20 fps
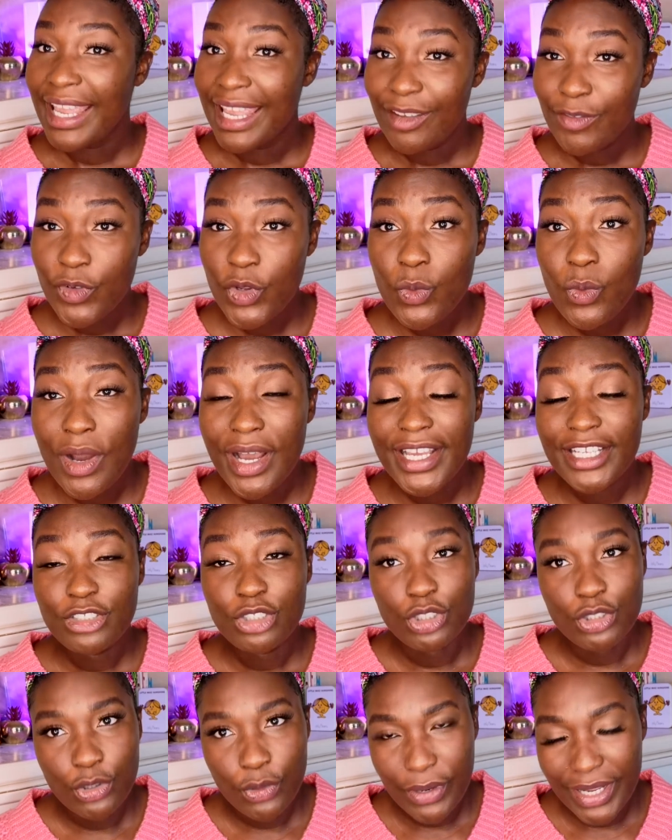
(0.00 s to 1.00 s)
If you are
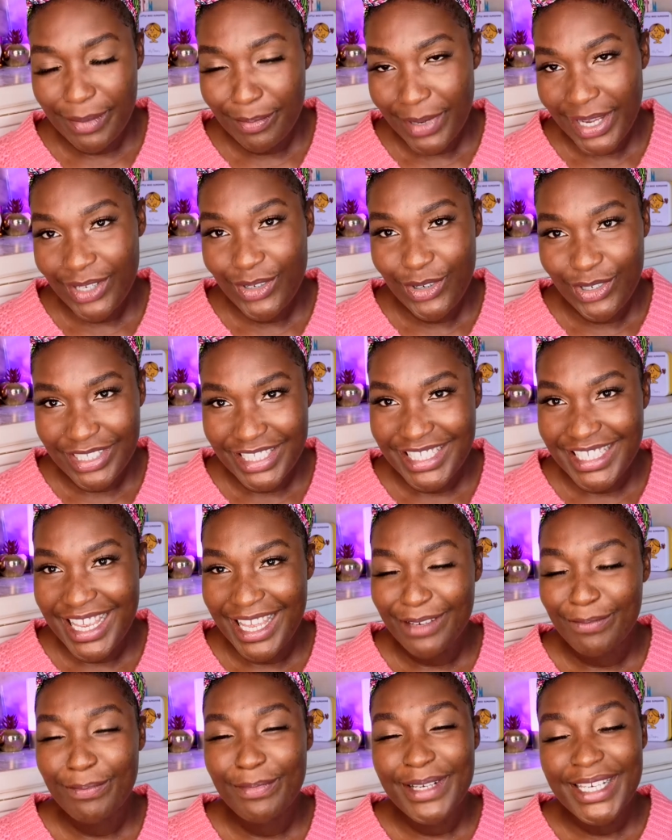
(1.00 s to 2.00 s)
enjoying my
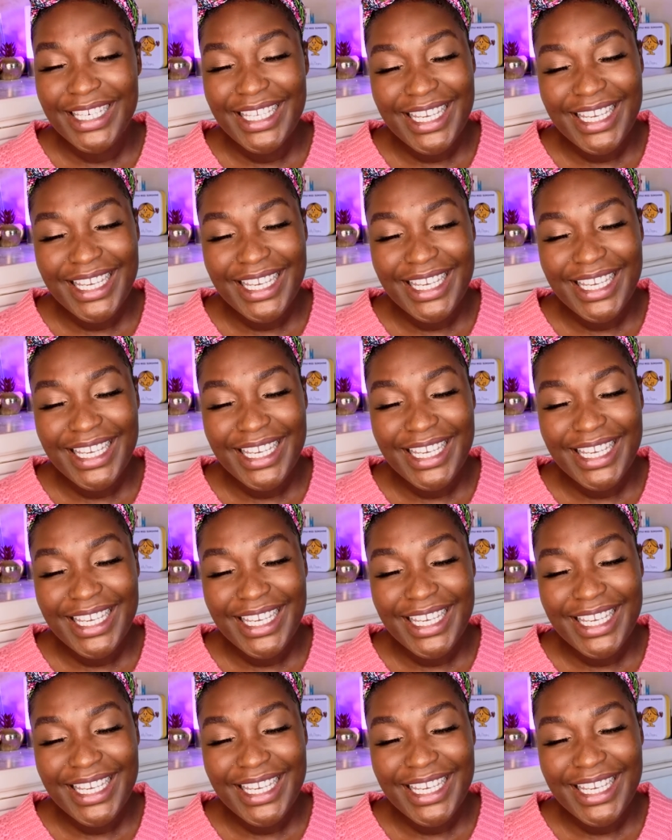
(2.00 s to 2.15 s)
content,